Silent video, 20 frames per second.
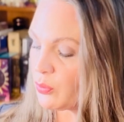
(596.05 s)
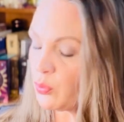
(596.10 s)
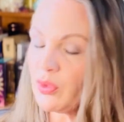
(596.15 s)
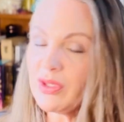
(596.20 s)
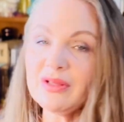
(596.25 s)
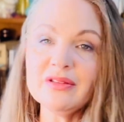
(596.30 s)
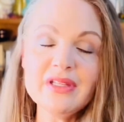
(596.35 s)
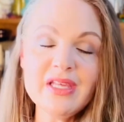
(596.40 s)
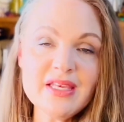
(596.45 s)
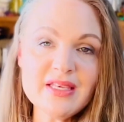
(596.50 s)

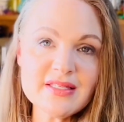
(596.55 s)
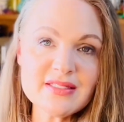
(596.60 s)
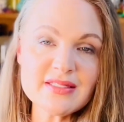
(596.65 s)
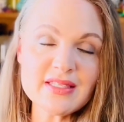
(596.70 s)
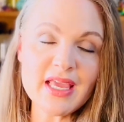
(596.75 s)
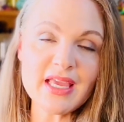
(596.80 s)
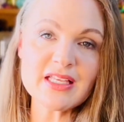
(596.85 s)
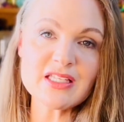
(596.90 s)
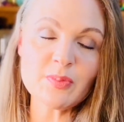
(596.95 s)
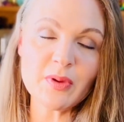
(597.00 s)
release
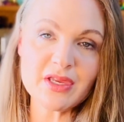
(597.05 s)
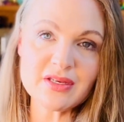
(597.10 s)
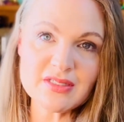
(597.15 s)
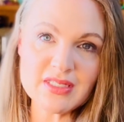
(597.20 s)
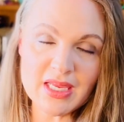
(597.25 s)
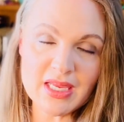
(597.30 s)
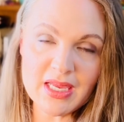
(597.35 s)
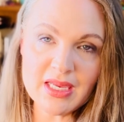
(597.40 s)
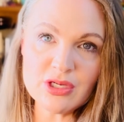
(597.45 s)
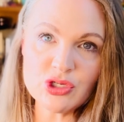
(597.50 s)

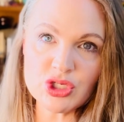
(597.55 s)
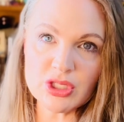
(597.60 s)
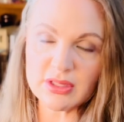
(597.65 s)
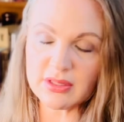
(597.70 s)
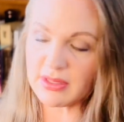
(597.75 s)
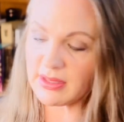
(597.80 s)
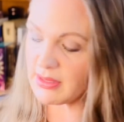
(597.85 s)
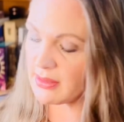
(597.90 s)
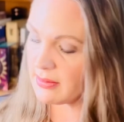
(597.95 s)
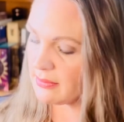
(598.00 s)

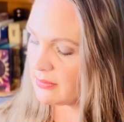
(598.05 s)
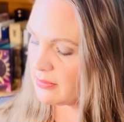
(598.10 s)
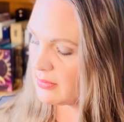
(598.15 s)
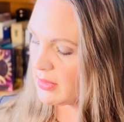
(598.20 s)
expectations.